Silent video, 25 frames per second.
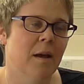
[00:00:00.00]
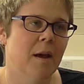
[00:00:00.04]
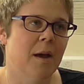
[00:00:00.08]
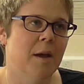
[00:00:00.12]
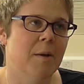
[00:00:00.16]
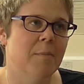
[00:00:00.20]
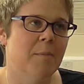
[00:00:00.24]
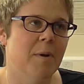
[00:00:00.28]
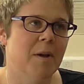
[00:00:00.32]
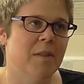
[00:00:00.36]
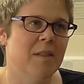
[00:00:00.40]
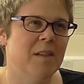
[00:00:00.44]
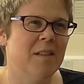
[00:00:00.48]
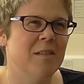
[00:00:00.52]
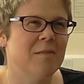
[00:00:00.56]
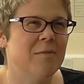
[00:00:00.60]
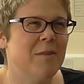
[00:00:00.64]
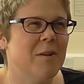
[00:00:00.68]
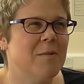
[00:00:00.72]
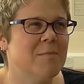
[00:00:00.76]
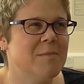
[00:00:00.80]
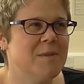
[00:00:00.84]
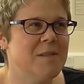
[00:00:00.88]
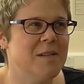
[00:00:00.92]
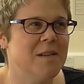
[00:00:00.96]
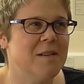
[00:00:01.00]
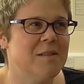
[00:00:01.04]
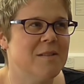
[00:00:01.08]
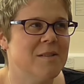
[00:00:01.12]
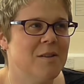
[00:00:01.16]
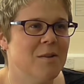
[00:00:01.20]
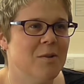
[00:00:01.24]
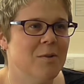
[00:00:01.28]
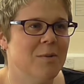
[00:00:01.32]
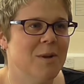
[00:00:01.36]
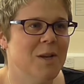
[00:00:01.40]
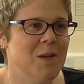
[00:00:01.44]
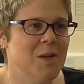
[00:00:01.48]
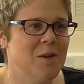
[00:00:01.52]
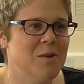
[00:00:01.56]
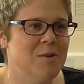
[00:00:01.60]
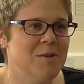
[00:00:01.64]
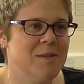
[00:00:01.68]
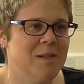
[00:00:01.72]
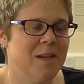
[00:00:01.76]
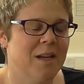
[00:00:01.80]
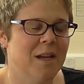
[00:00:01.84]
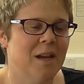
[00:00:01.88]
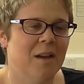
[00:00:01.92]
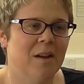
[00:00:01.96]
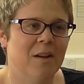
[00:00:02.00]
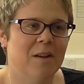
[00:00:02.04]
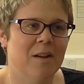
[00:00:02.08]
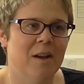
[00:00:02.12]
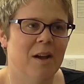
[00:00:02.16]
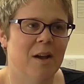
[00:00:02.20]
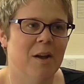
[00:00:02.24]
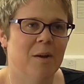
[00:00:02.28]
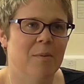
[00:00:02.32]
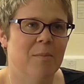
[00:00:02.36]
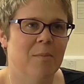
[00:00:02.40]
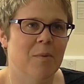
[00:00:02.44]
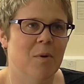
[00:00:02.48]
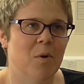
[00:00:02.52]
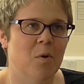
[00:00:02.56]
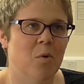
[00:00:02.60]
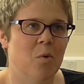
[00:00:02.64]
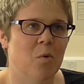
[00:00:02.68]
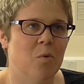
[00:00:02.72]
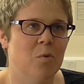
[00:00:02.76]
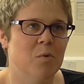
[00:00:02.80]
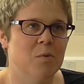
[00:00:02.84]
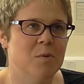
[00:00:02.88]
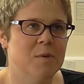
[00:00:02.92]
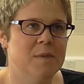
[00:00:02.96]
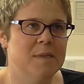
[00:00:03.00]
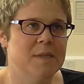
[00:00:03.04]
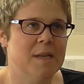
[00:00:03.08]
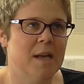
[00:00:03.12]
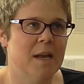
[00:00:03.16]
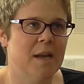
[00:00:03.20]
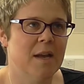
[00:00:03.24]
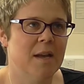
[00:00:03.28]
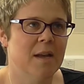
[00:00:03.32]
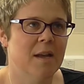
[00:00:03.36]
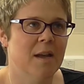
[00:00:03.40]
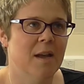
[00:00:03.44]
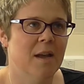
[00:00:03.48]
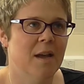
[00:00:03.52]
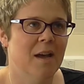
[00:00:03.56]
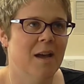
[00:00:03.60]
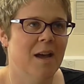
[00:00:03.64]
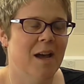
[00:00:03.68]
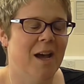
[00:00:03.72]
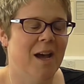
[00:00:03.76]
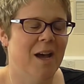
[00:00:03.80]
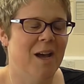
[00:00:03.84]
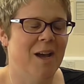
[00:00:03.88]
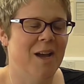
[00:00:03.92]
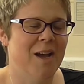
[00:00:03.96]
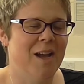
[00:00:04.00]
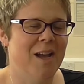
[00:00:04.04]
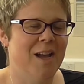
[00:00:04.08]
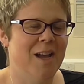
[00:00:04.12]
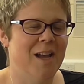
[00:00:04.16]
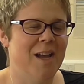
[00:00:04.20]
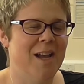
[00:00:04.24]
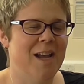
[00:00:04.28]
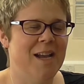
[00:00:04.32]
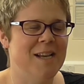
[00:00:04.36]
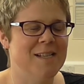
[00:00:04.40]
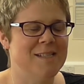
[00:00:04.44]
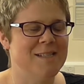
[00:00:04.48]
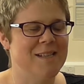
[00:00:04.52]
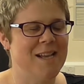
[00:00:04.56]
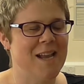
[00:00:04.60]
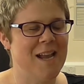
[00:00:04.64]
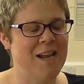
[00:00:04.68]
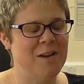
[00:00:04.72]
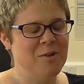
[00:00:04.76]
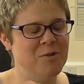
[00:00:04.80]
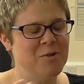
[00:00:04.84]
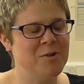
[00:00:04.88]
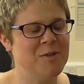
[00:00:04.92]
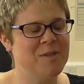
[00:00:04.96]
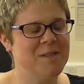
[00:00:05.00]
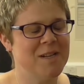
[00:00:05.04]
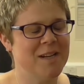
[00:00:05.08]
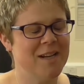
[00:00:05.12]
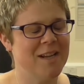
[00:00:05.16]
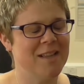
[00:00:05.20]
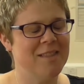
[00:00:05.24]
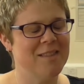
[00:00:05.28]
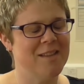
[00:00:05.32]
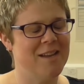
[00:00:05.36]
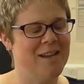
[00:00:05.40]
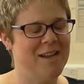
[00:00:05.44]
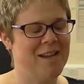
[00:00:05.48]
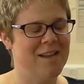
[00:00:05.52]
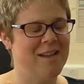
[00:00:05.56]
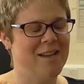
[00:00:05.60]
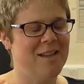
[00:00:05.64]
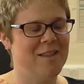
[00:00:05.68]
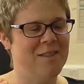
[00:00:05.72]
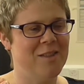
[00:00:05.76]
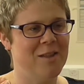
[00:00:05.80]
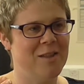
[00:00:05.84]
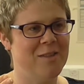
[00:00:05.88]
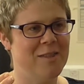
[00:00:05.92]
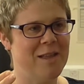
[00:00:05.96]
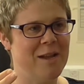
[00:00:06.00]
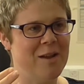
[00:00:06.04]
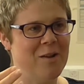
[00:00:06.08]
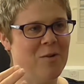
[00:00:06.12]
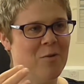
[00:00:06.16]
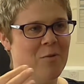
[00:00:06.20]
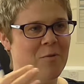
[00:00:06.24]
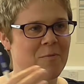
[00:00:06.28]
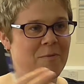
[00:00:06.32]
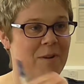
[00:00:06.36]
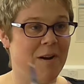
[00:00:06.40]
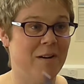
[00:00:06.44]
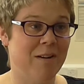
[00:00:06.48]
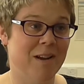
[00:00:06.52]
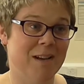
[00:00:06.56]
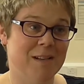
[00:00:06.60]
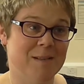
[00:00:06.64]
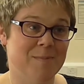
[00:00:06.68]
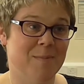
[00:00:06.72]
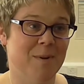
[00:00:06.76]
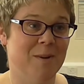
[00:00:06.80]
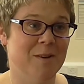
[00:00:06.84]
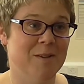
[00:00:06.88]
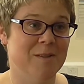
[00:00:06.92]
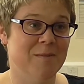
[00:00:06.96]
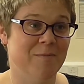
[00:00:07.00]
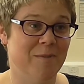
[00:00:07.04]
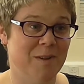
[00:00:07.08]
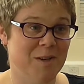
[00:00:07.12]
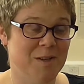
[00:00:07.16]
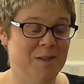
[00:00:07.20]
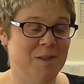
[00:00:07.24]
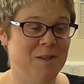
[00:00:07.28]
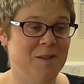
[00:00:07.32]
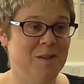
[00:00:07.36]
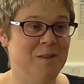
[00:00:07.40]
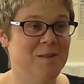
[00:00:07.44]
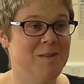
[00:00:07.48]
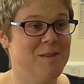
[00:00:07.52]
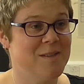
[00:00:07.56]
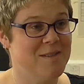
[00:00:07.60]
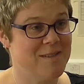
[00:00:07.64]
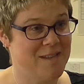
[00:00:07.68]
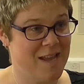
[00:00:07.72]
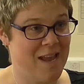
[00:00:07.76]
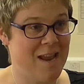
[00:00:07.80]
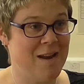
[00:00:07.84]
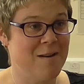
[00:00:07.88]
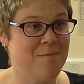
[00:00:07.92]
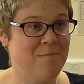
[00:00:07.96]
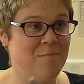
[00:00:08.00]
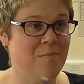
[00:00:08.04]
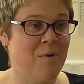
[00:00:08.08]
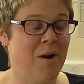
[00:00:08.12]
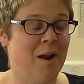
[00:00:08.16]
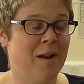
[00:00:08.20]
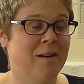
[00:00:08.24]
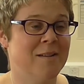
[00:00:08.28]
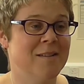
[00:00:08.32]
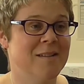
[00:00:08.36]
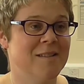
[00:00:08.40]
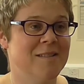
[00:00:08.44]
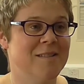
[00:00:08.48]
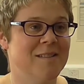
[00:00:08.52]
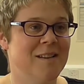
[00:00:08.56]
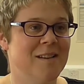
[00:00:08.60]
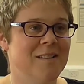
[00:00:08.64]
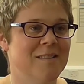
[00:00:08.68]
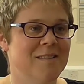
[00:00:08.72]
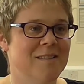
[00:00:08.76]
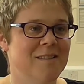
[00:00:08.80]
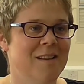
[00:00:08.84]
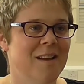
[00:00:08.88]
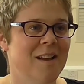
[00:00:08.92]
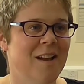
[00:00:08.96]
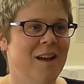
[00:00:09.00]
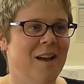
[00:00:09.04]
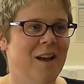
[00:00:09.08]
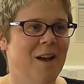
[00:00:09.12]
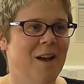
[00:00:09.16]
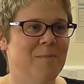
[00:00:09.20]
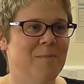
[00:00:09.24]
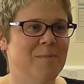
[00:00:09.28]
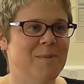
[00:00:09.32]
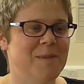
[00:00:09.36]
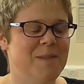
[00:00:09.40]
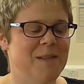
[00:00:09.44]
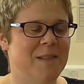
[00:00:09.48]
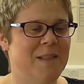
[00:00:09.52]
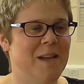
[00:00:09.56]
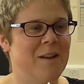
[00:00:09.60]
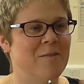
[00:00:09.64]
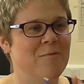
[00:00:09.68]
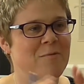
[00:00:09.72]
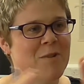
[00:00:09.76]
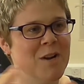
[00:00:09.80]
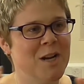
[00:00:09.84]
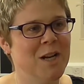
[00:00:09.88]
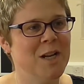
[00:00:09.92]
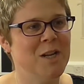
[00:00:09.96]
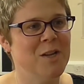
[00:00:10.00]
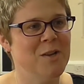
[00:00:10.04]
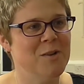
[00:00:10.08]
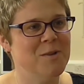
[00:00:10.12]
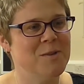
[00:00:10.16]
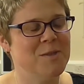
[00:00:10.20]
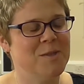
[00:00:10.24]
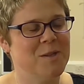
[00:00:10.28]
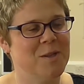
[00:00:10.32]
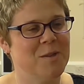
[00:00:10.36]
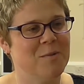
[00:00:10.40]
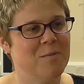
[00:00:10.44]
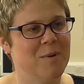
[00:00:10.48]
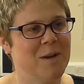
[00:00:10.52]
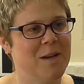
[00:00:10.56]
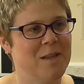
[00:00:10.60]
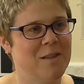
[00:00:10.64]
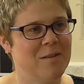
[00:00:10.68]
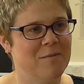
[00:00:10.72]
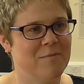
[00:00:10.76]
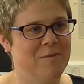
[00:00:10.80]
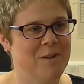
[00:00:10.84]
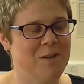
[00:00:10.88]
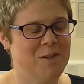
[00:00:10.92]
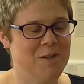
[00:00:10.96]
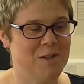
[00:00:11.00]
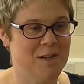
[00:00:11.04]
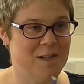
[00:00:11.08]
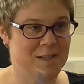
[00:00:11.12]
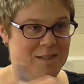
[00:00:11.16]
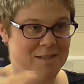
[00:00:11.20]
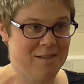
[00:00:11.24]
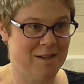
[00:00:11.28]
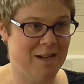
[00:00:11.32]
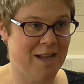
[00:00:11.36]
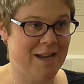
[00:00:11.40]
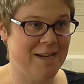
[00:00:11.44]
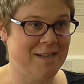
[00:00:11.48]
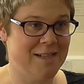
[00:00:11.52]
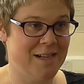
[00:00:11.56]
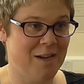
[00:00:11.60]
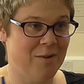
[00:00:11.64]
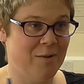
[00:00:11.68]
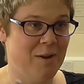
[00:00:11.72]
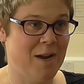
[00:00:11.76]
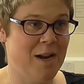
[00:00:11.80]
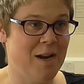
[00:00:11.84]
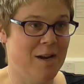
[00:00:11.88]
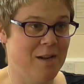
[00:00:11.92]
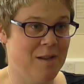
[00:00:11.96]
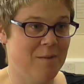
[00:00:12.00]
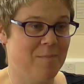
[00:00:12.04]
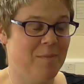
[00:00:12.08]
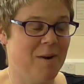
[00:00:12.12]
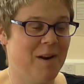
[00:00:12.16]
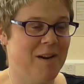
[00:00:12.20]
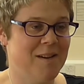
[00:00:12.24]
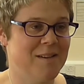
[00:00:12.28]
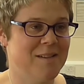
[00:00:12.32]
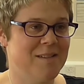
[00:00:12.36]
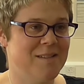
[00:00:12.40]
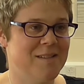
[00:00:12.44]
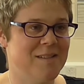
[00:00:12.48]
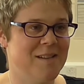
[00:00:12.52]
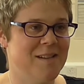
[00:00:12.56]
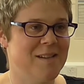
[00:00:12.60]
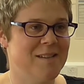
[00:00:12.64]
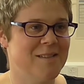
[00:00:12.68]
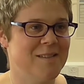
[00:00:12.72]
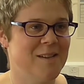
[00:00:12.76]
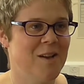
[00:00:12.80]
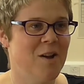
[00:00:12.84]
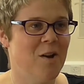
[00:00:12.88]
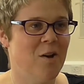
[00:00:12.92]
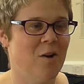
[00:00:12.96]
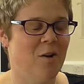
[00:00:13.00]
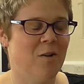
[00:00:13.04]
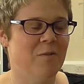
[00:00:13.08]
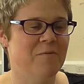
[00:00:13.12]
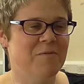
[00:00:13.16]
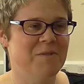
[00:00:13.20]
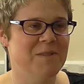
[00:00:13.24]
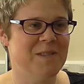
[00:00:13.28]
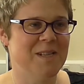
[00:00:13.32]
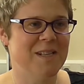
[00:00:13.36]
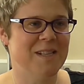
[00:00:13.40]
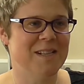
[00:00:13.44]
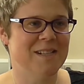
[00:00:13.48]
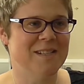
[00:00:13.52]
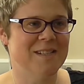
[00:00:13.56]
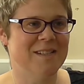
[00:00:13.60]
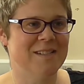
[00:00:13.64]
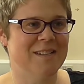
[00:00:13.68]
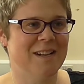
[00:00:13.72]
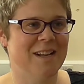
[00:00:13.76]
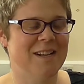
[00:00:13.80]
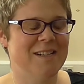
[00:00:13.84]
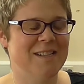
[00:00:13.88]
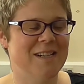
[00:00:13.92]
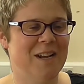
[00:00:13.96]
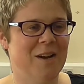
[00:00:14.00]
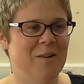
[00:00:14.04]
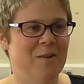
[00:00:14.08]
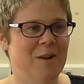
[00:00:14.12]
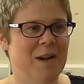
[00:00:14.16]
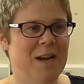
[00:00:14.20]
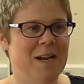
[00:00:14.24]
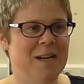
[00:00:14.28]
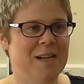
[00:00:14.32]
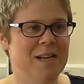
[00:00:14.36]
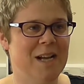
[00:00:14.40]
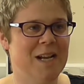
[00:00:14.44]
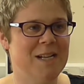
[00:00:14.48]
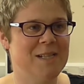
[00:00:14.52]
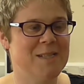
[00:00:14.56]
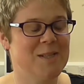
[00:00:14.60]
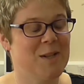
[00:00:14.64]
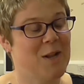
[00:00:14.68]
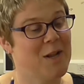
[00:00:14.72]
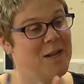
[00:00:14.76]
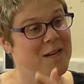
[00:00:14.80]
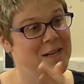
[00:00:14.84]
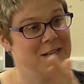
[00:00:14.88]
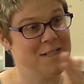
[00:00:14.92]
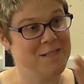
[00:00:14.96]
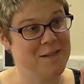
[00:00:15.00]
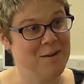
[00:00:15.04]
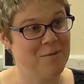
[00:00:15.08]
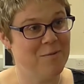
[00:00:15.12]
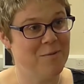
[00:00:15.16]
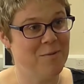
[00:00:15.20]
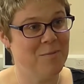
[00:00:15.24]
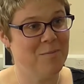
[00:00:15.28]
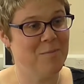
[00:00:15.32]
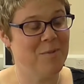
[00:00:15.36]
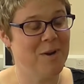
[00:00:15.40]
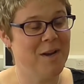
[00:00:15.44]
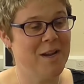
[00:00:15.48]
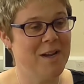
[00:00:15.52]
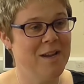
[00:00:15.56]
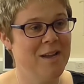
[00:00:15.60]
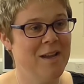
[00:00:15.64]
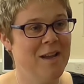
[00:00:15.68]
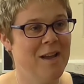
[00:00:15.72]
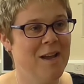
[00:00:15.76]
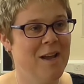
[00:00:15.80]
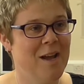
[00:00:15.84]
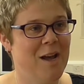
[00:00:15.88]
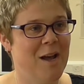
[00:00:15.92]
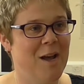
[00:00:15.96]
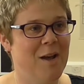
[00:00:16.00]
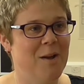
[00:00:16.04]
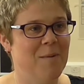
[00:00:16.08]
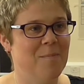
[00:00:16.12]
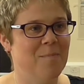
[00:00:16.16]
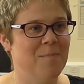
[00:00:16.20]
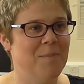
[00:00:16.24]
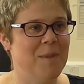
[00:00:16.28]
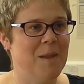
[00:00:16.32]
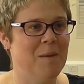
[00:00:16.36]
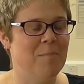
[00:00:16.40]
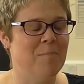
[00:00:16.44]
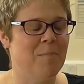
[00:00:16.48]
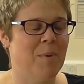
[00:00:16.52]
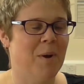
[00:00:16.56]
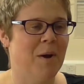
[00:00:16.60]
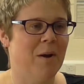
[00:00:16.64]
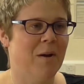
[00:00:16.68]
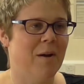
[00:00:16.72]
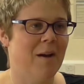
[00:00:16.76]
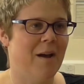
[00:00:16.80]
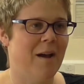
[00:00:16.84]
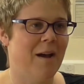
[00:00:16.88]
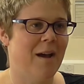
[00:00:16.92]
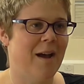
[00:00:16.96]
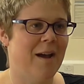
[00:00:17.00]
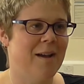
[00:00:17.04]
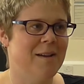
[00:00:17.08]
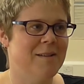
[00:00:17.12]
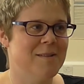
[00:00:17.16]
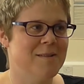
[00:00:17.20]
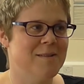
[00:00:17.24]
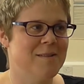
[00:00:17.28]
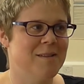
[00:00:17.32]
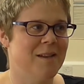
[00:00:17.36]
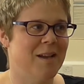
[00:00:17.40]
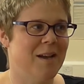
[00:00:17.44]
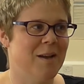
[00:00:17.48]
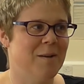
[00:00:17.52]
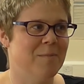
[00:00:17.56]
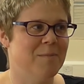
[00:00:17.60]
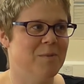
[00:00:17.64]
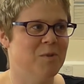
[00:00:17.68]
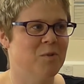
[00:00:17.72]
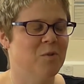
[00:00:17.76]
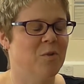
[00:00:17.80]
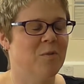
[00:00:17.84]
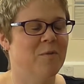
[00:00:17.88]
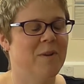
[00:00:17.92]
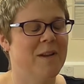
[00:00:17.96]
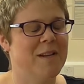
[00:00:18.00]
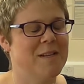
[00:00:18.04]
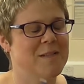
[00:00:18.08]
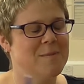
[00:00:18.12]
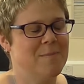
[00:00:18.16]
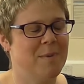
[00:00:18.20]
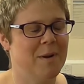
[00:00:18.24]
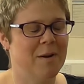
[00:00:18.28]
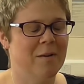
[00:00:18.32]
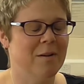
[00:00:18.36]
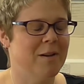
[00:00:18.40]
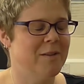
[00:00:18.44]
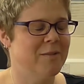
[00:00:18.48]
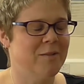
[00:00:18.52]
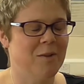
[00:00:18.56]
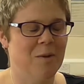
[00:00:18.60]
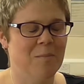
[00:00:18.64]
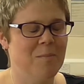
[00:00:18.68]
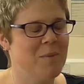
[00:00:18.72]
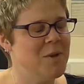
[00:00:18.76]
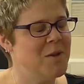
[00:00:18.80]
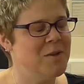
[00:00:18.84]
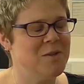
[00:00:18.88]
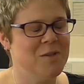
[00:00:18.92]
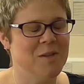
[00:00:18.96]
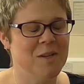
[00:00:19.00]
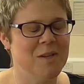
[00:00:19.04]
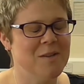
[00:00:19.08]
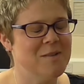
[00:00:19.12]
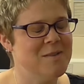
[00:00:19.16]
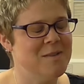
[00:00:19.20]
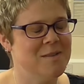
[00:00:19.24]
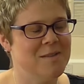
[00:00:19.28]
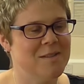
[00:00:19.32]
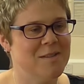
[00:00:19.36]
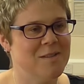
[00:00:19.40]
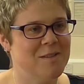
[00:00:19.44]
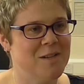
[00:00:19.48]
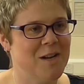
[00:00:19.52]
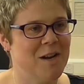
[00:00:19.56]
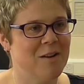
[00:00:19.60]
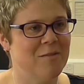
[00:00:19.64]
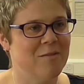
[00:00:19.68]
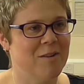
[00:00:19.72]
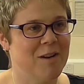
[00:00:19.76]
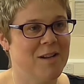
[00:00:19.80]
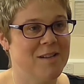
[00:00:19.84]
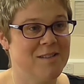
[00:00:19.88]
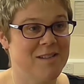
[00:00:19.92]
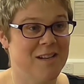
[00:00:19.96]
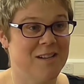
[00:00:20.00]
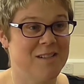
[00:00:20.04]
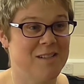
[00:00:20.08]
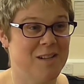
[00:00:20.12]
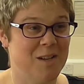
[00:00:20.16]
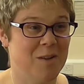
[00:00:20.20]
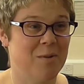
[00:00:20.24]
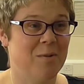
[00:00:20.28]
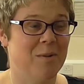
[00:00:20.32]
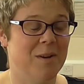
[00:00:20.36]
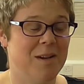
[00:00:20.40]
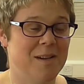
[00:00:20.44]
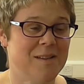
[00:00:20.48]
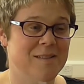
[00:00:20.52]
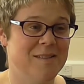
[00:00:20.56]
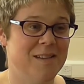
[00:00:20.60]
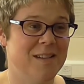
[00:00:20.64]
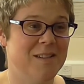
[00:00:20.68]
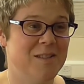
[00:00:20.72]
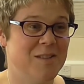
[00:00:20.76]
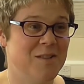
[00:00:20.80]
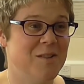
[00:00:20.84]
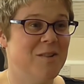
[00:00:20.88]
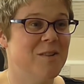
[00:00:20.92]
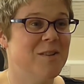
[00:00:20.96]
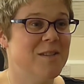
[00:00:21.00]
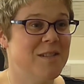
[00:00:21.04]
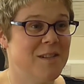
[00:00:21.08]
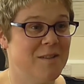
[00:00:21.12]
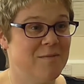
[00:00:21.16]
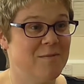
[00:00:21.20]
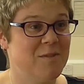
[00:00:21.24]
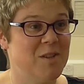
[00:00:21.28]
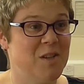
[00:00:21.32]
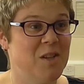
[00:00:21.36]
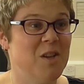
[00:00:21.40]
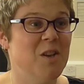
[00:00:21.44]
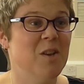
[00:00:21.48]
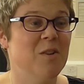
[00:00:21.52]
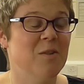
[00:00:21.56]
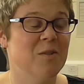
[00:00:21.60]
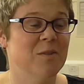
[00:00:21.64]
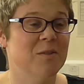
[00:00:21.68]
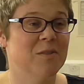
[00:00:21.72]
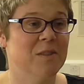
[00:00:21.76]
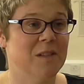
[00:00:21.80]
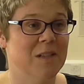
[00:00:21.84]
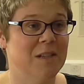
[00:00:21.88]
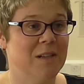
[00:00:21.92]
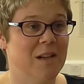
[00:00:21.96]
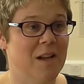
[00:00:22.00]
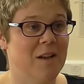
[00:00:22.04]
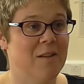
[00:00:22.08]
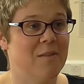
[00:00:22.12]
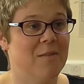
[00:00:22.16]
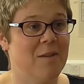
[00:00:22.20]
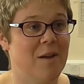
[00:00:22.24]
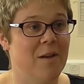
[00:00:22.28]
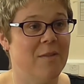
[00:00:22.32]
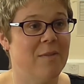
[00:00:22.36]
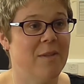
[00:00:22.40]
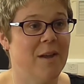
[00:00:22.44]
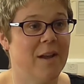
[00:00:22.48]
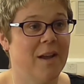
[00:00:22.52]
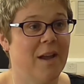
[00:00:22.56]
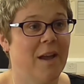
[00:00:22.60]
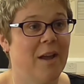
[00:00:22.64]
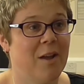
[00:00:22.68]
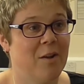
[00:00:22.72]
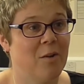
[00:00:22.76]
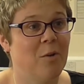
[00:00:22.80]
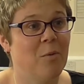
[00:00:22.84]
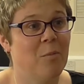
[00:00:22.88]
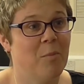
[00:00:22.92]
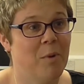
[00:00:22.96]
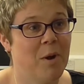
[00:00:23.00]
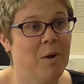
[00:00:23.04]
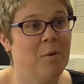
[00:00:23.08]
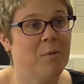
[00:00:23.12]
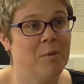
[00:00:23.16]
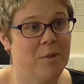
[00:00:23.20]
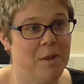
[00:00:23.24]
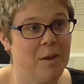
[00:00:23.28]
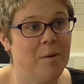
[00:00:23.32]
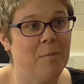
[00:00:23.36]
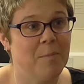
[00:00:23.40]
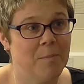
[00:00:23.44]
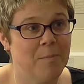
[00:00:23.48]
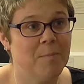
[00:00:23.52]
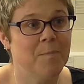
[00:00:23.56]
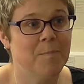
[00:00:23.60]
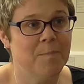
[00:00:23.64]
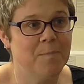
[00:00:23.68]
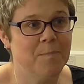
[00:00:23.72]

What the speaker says: I think the pharmacists who are using it all say it's interesting in that they're all very experienced Vision users in practices, so they're really used to the way that Vision is laid out in the practices. Obviously this is laid out in a slightly different way, but as sort of experienced computer users in general, it's actually quite intuitive to use, and they're getting on well with it.